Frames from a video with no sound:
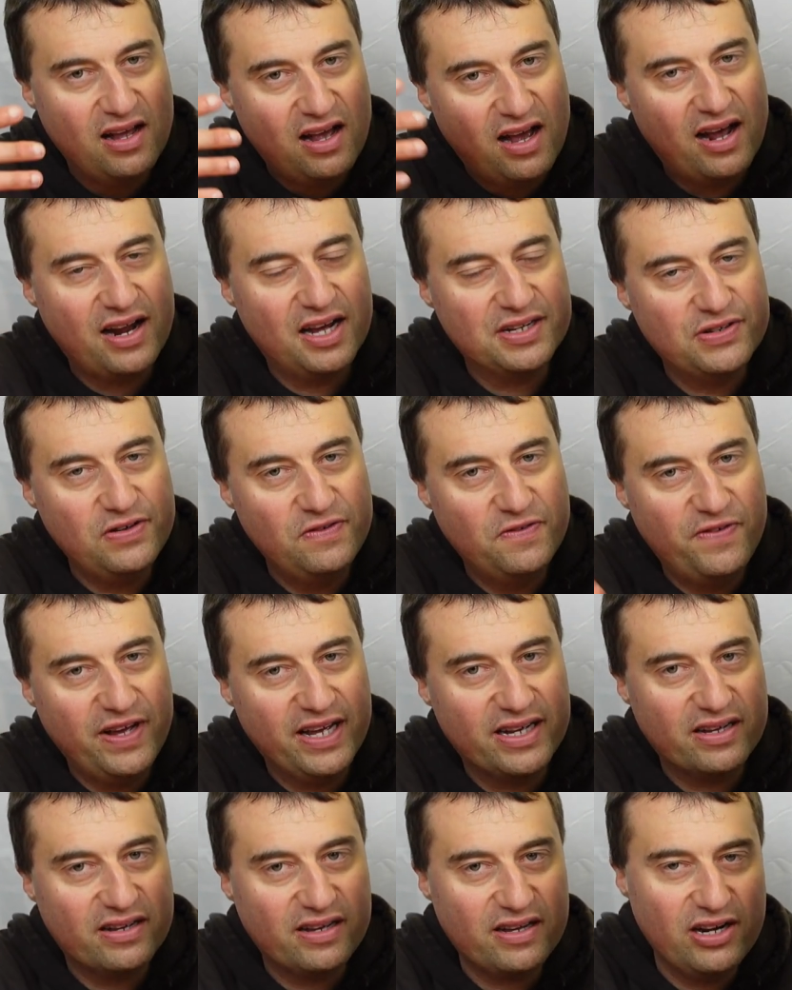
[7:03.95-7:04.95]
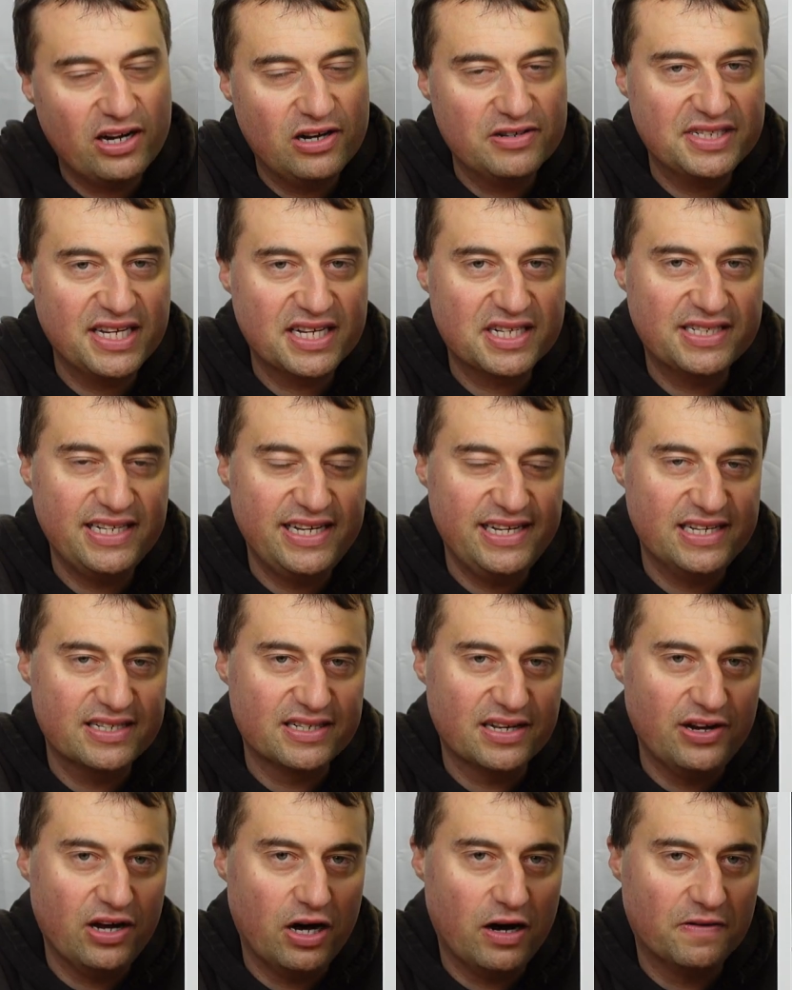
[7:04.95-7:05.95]
and I do think 16 is
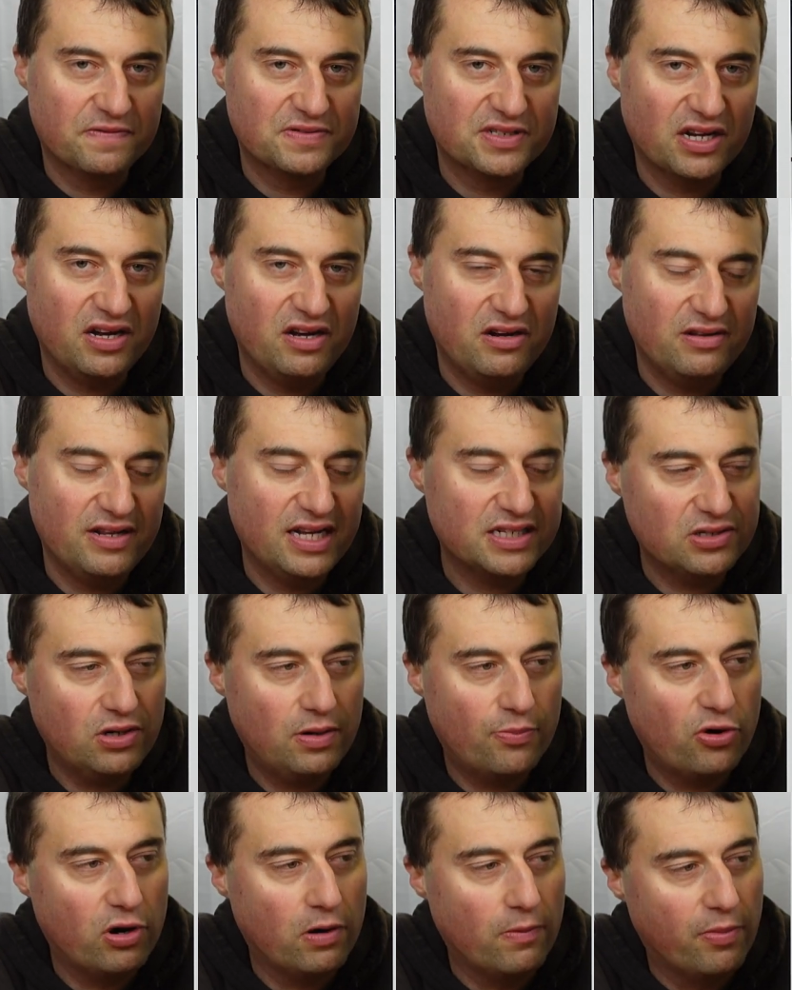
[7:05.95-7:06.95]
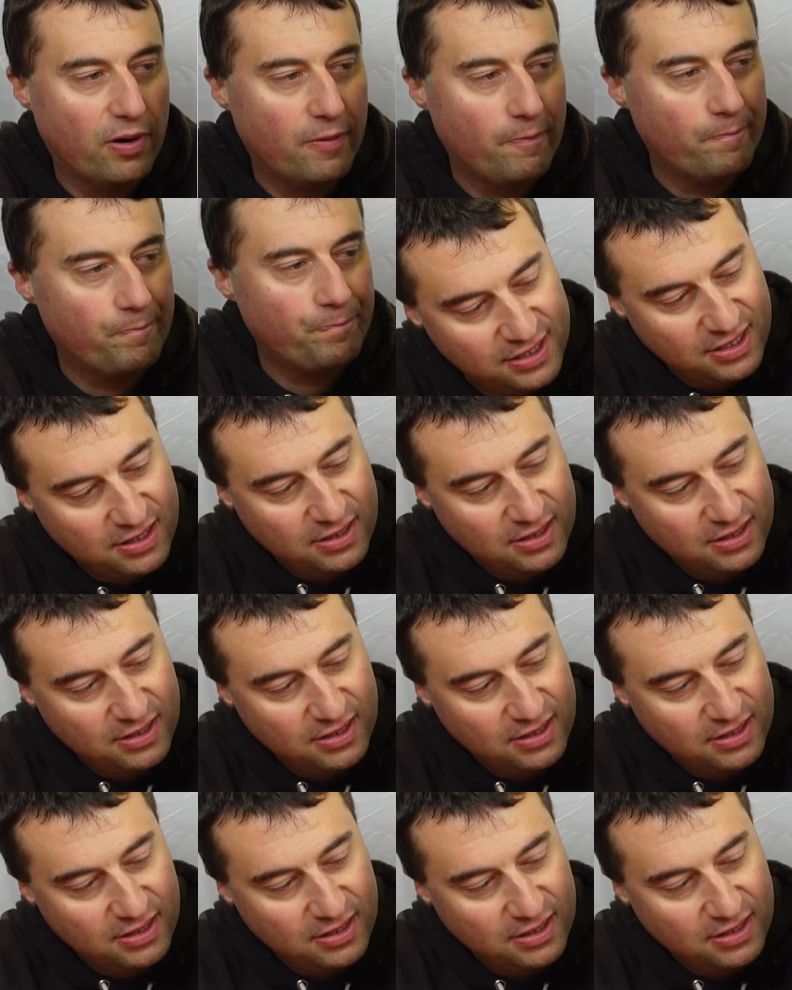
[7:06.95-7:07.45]
enough, so that's not a problem.